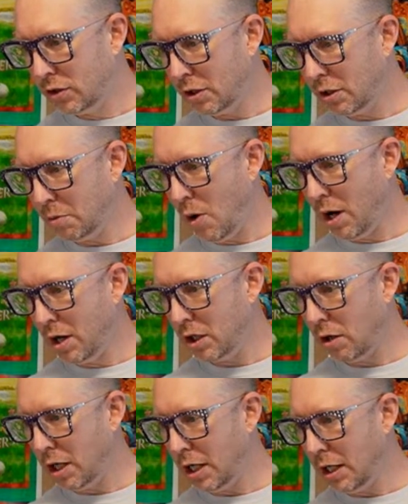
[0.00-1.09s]
Good morning,
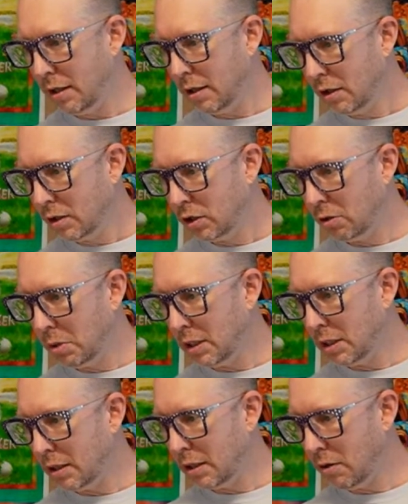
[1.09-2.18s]
Jody. Should be
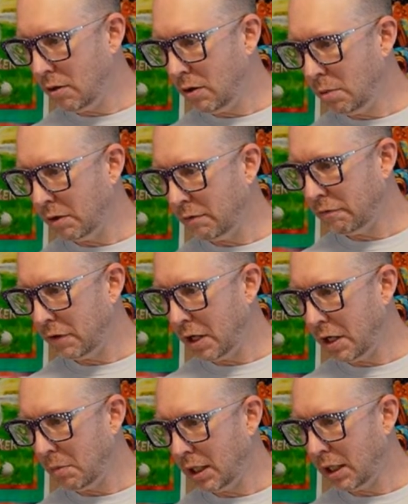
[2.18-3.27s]
in Daytona, but
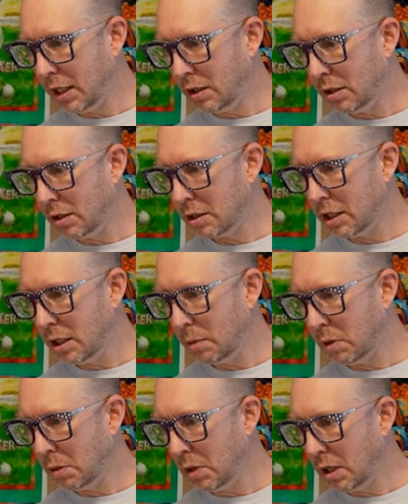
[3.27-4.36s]
flood in my kitchen is
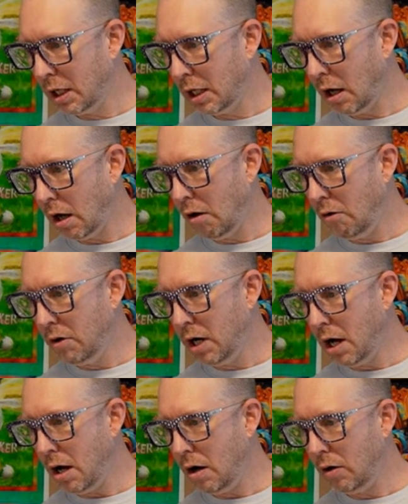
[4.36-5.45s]
keeping me. Oh,
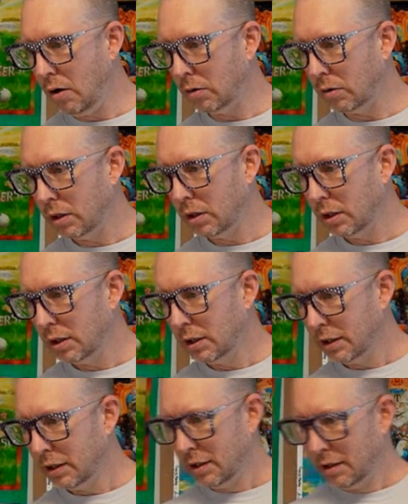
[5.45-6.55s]
no.
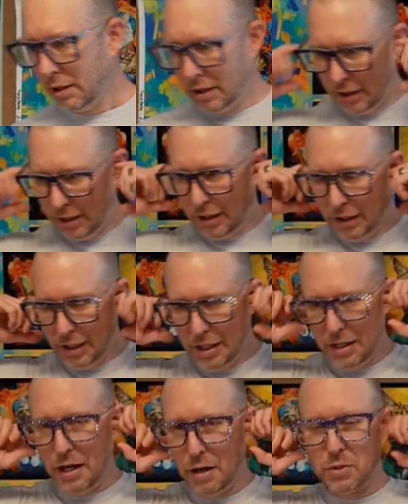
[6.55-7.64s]

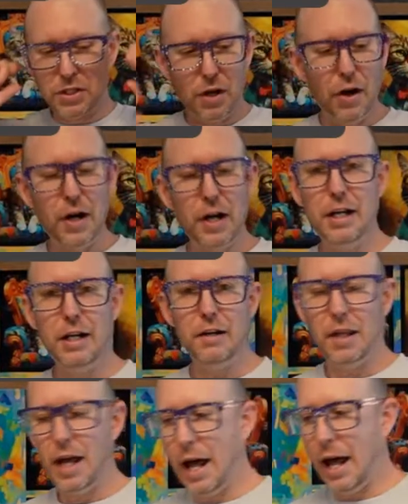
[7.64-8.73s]
Linda, I'm sorry to hear
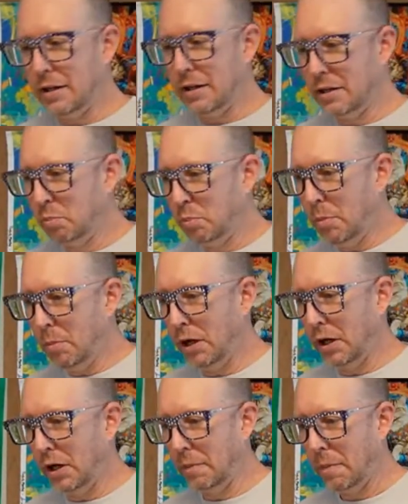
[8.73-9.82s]
that.
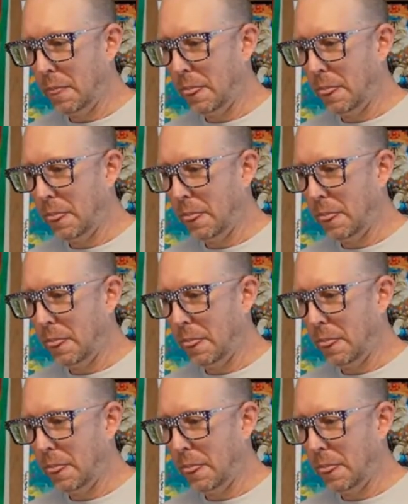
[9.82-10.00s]
Bummer.